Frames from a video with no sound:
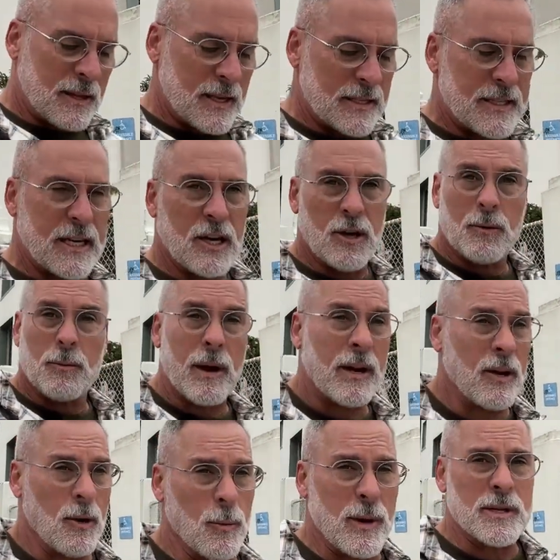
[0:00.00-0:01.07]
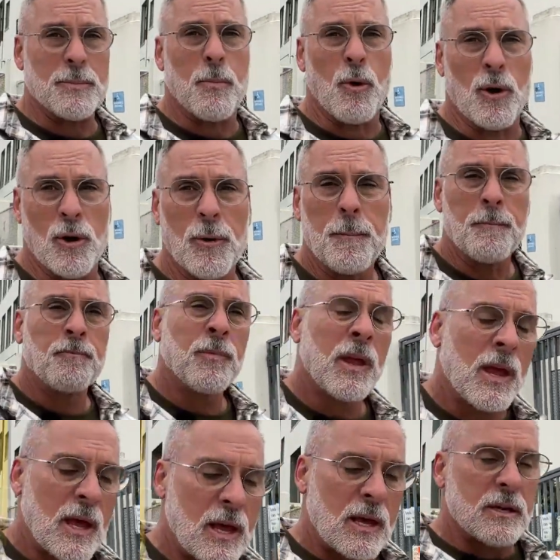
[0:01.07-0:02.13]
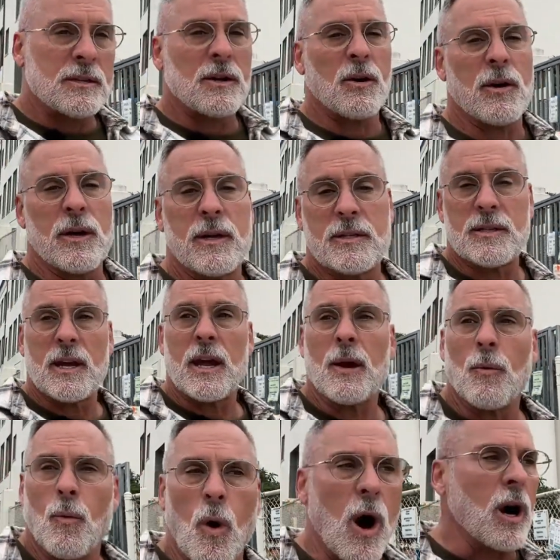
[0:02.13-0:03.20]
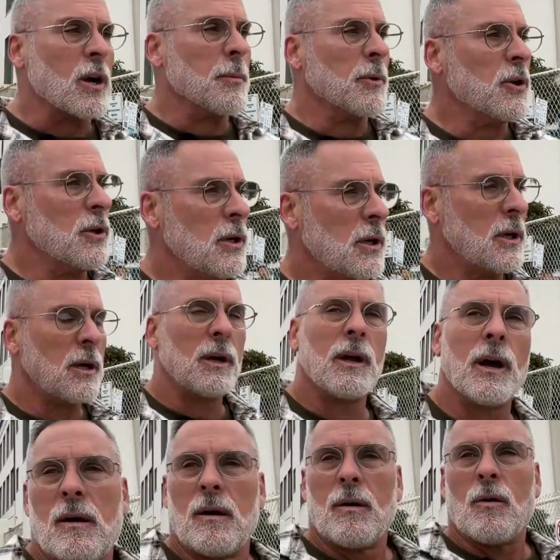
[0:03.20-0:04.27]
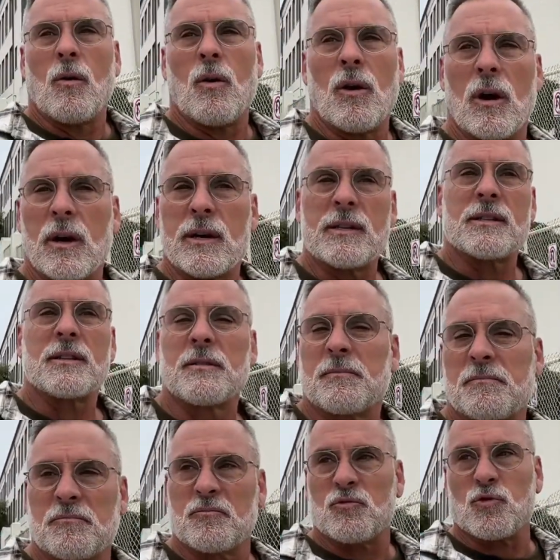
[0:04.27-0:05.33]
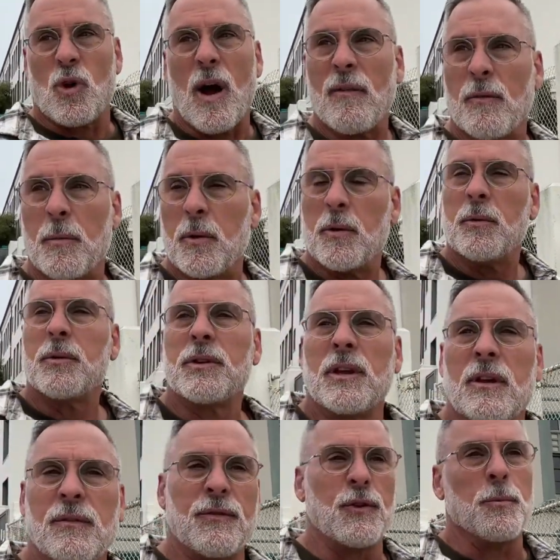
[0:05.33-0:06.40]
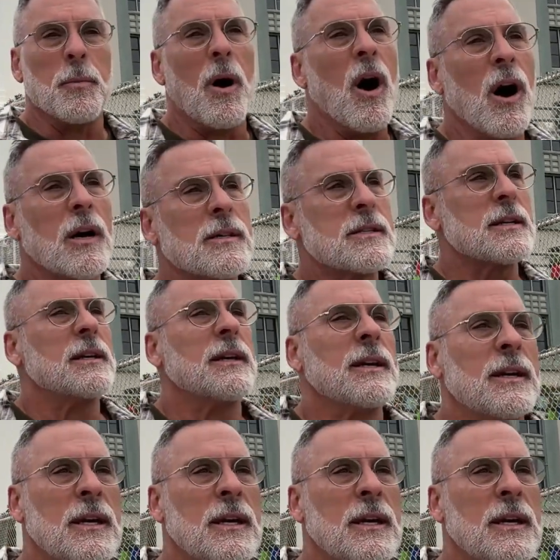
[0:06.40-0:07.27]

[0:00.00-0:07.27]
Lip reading: So it's here, right here at West Portal. So it's a walkable, or at least drivable within a few blocks.